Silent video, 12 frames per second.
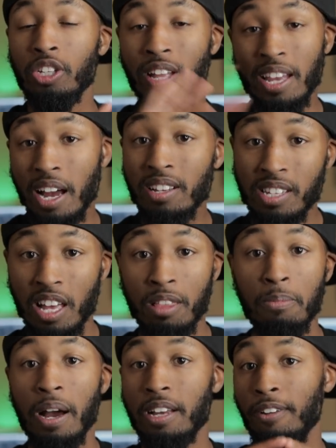Think outside
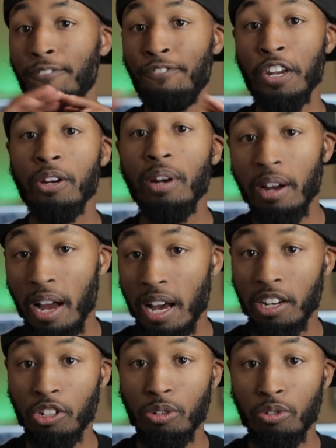the box. Figure out
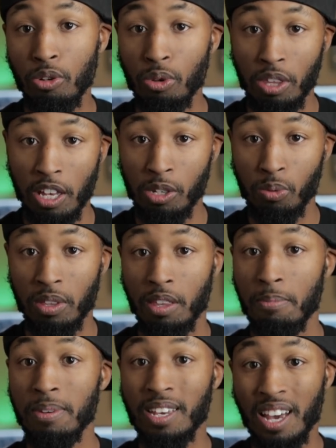how to do new things with
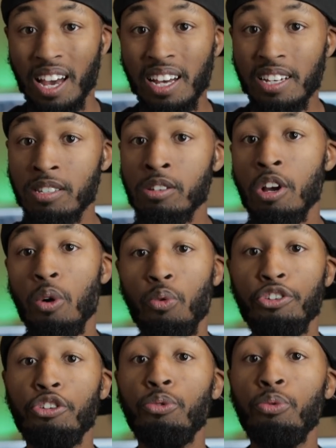it, because
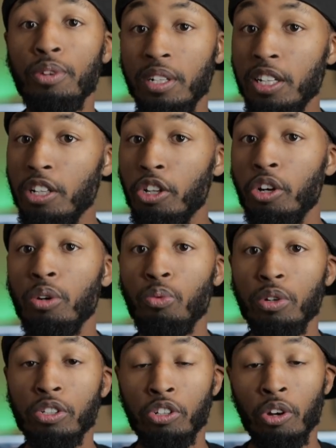when you really learn
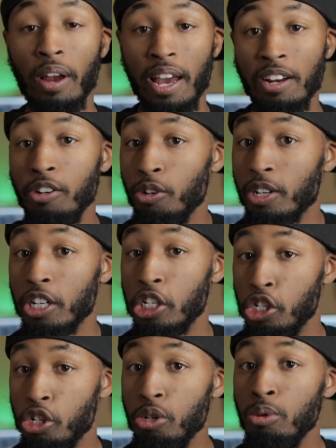what your editor
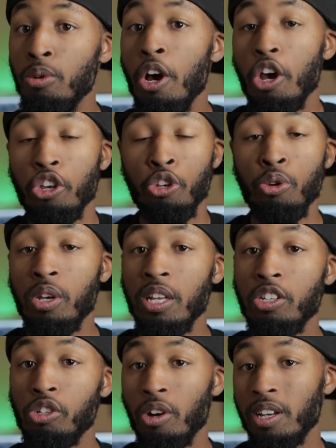can do, you
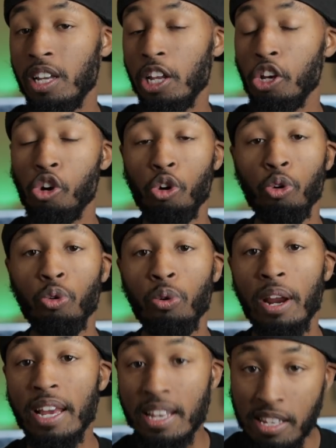can start getting
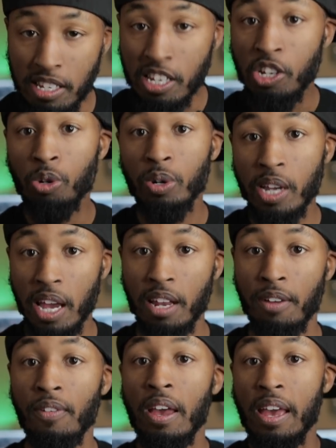crazy
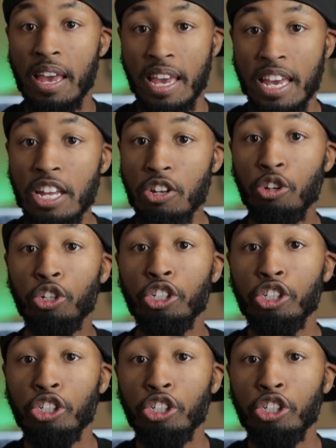creative in your